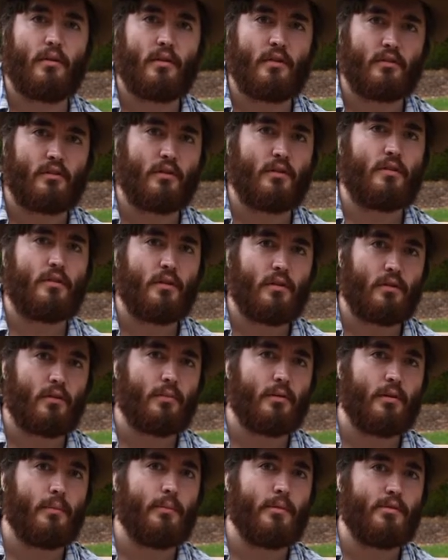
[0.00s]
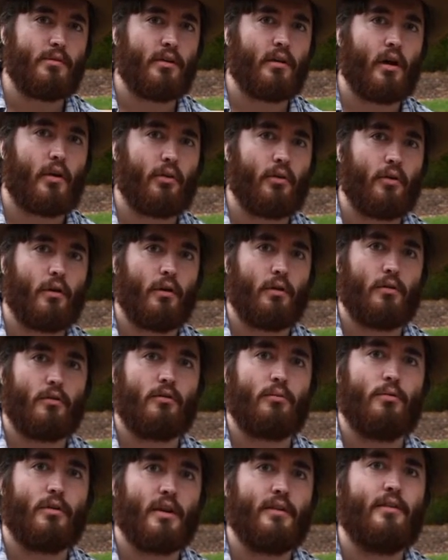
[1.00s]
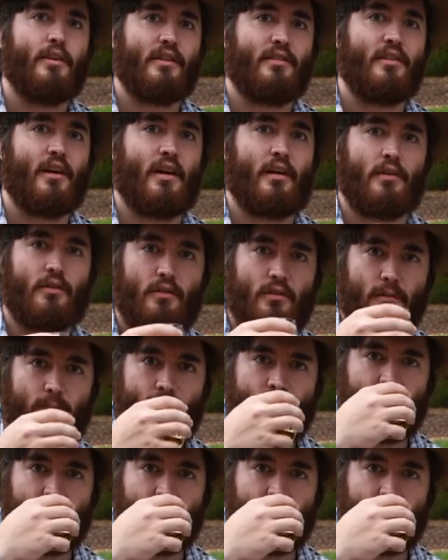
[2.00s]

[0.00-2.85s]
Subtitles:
is a little bit muted on the nose. We'll give it a taste.